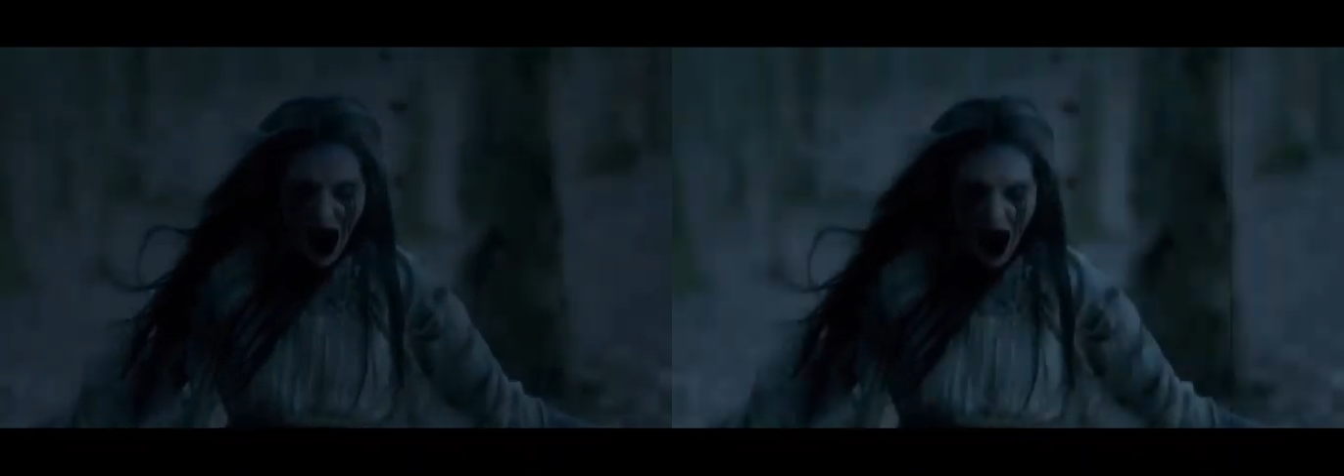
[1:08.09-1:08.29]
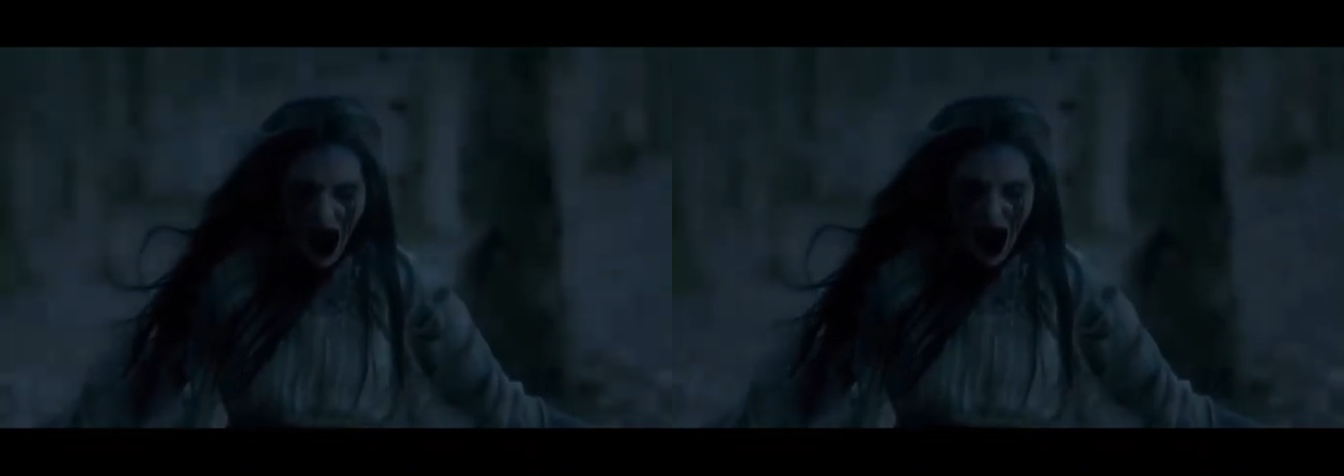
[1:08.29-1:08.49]

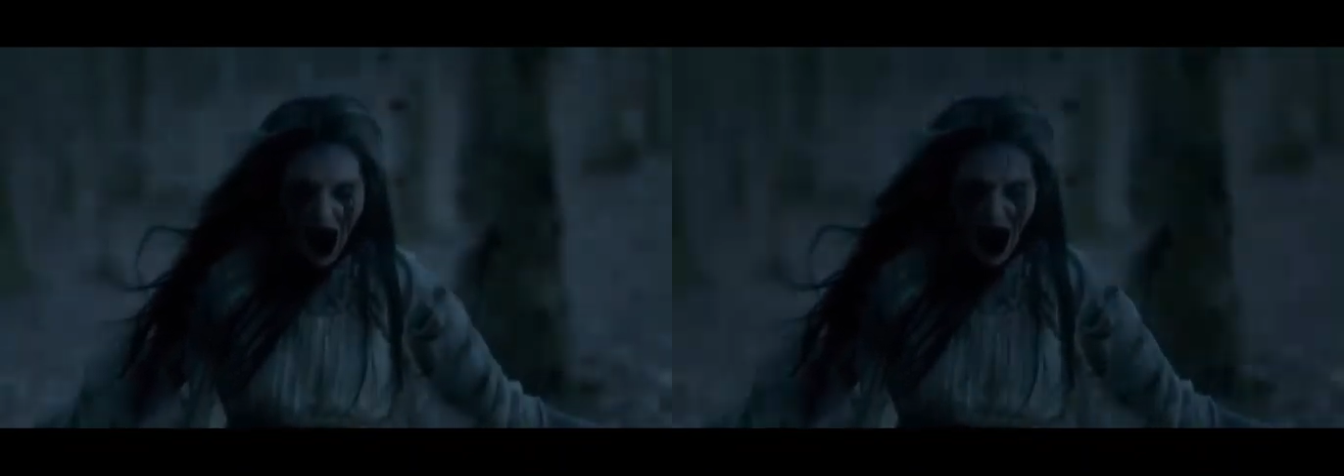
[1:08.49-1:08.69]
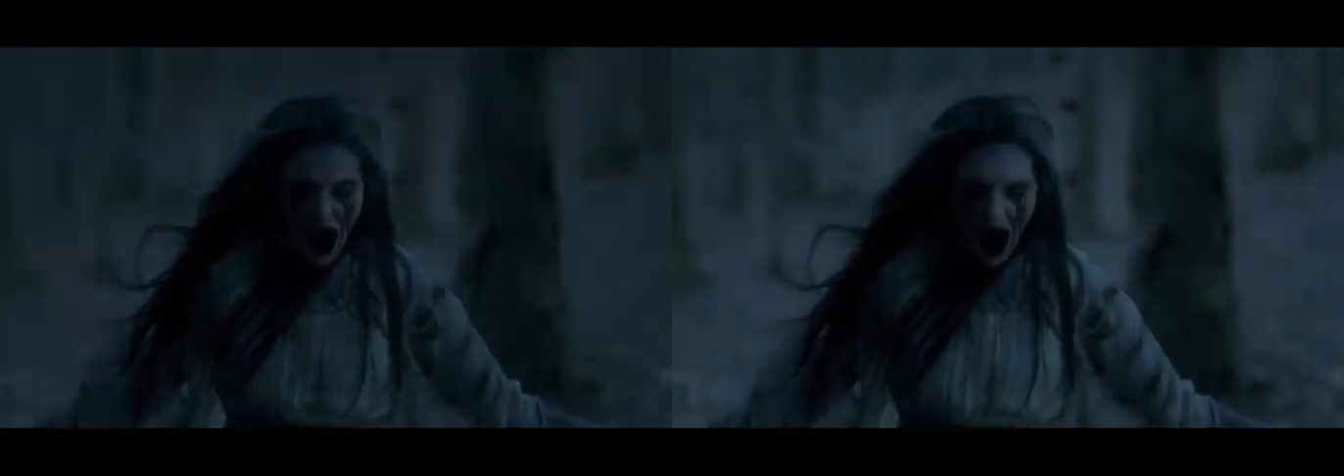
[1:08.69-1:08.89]
that
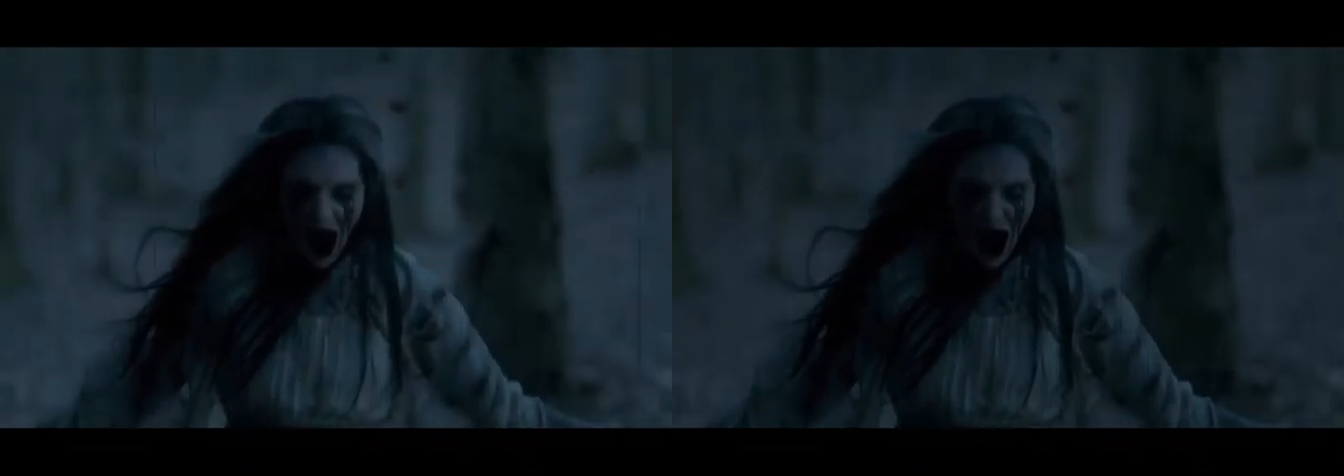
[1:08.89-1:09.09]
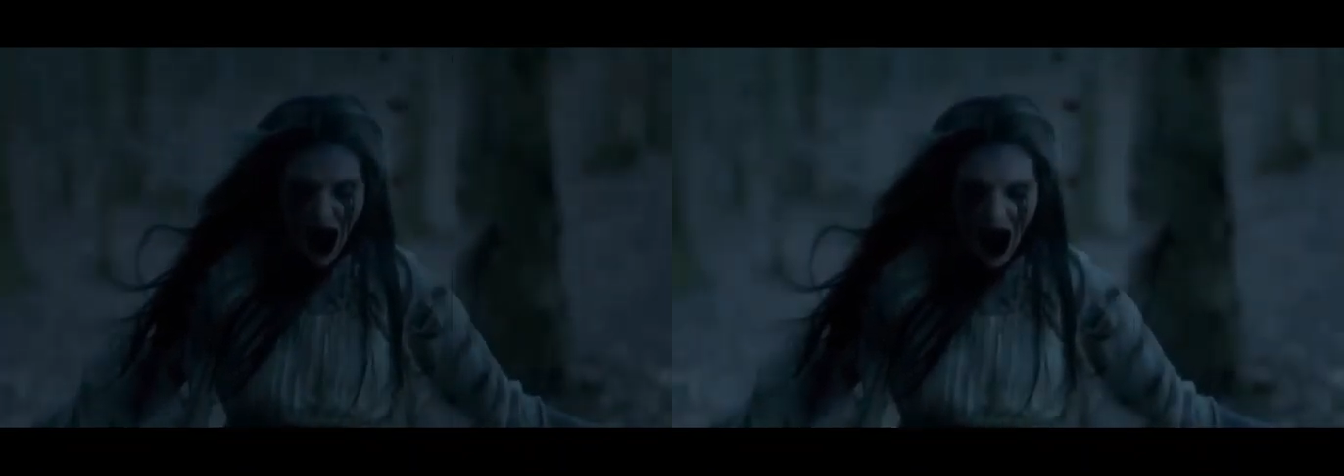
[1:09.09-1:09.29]
pierces the
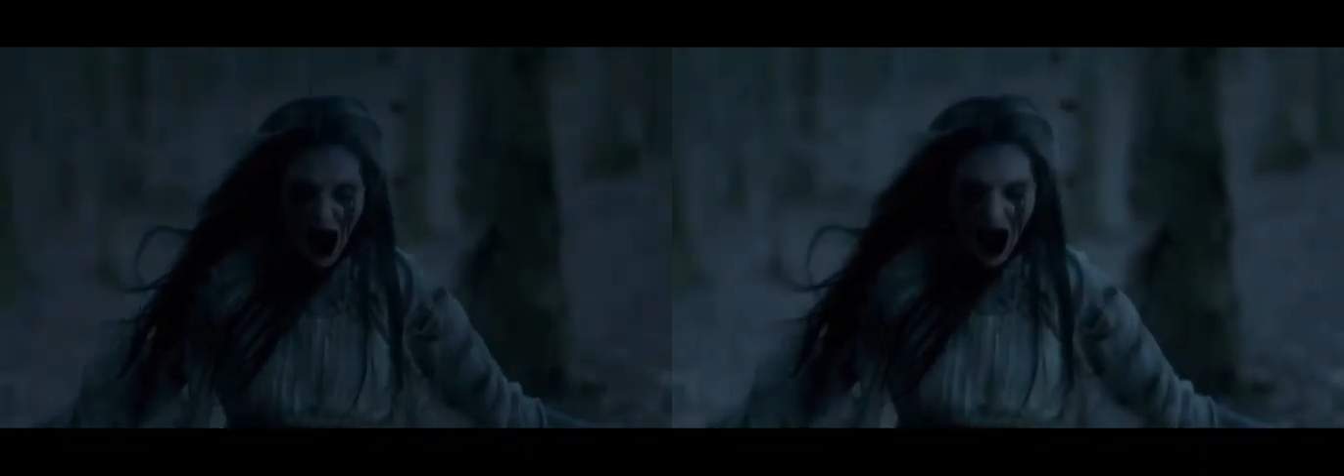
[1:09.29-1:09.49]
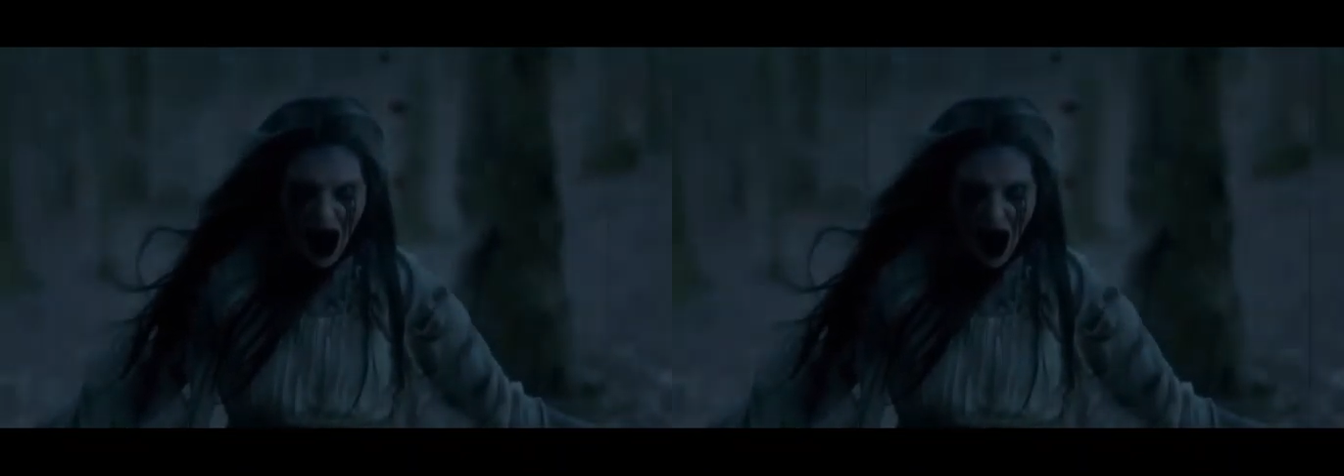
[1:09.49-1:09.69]
hearts
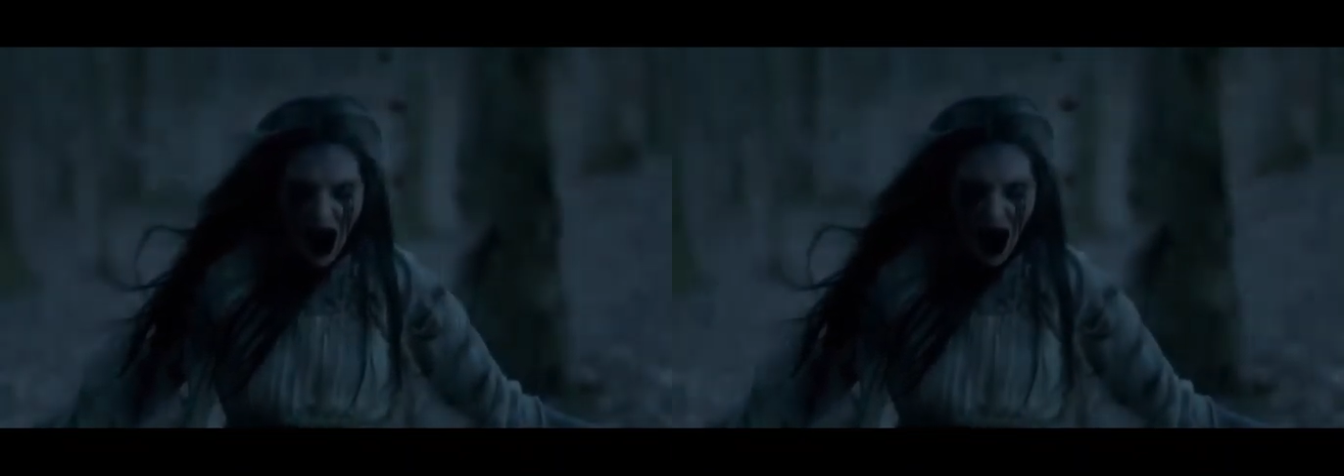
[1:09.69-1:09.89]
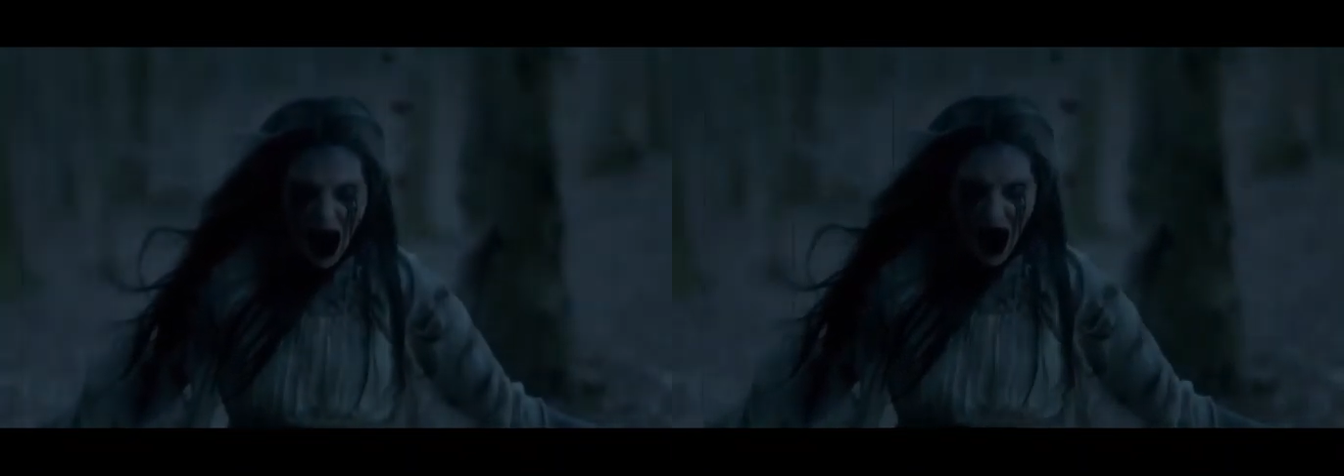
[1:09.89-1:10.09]
of those
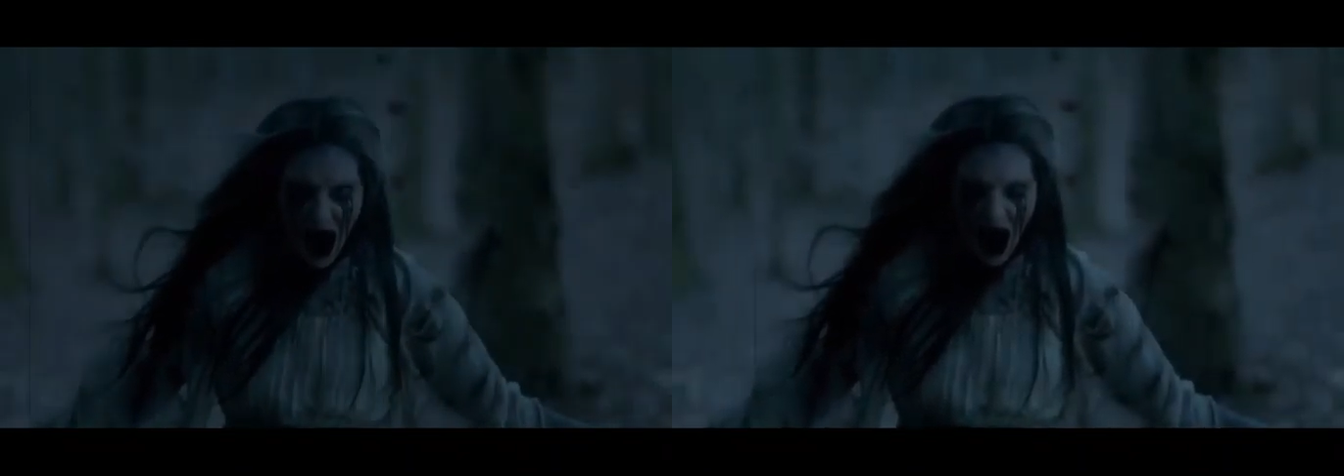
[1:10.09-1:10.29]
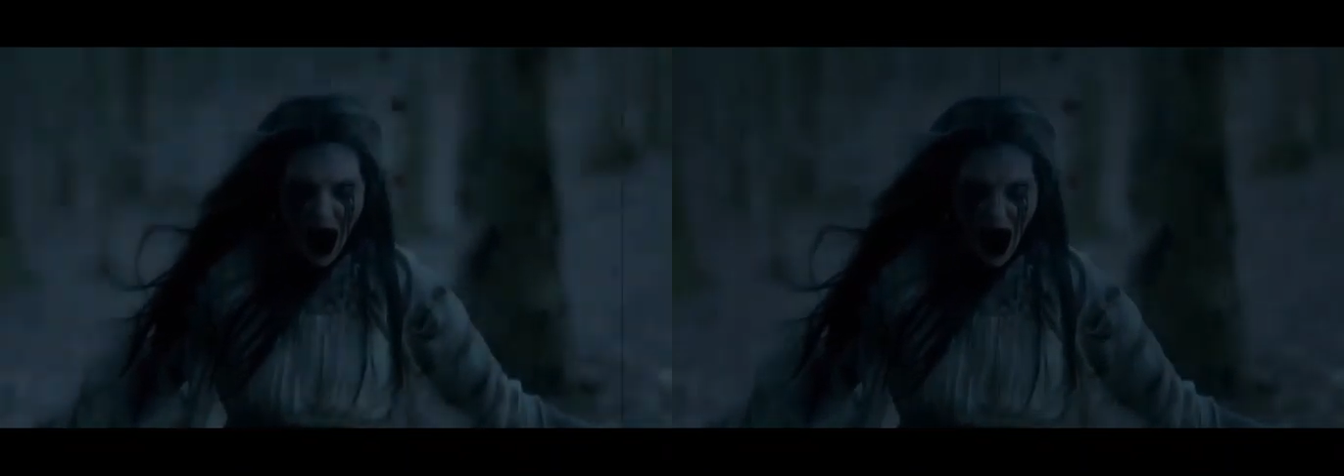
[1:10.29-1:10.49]
who dare to
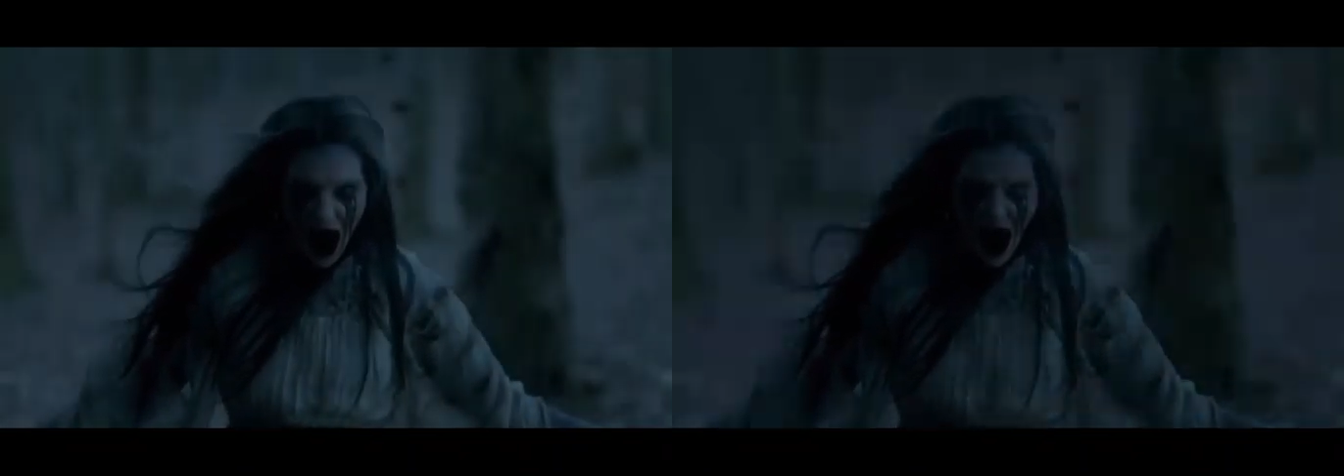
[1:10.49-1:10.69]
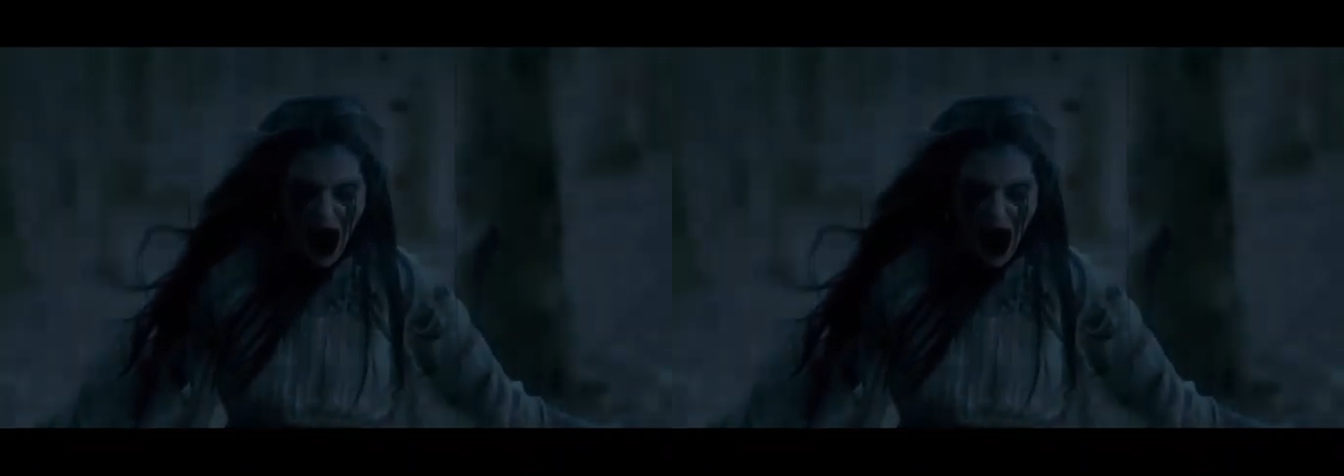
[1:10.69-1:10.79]
listen.